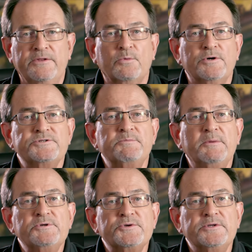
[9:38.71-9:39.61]
other words,
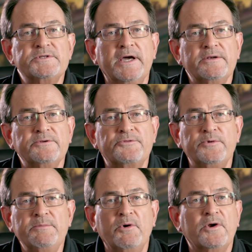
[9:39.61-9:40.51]
members are entitled to
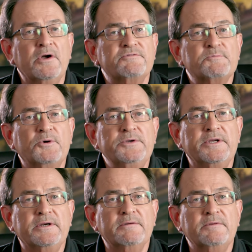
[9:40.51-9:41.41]
three mark-offs per
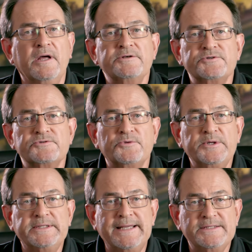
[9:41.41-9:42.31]
year, not just
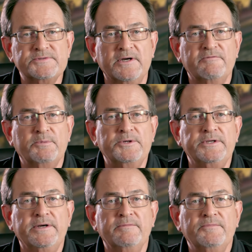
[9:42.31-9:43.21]
three days off per
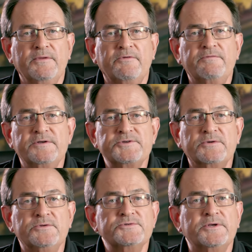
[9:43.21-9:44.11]
year, for
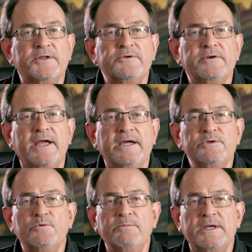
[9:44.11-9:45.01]
physicals and other
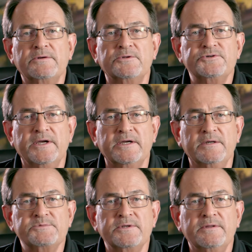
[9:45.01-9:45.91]
annual medical
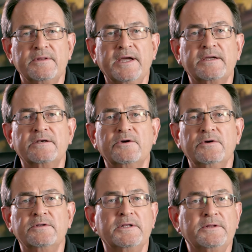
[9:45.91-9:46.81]
checkups that can
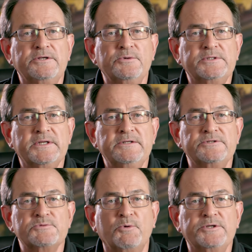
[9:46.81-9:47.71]
currently lead to
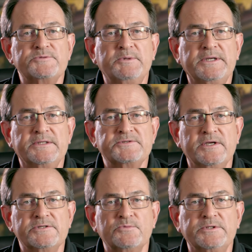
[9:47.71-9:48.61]
attendance points being
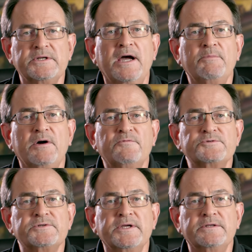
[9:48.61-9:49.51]
assessed when time off
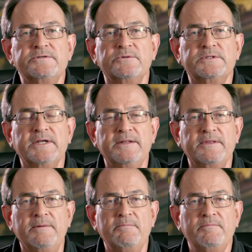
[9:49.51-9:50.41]
was taken to attend
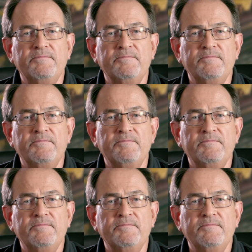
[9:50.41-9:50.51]
them.